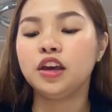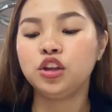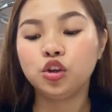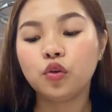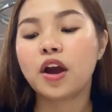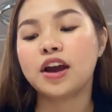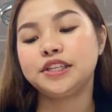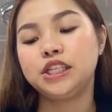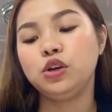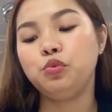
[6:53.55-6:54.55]
In
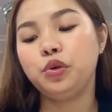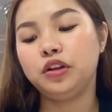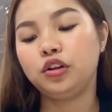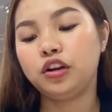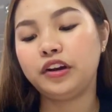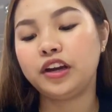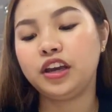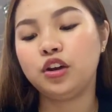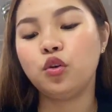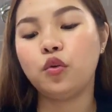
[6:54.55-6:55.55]
UKEAS, you will
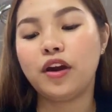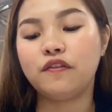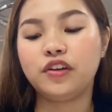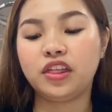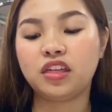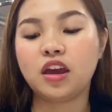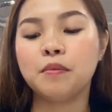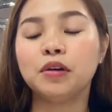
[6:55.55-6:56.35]
already know everything.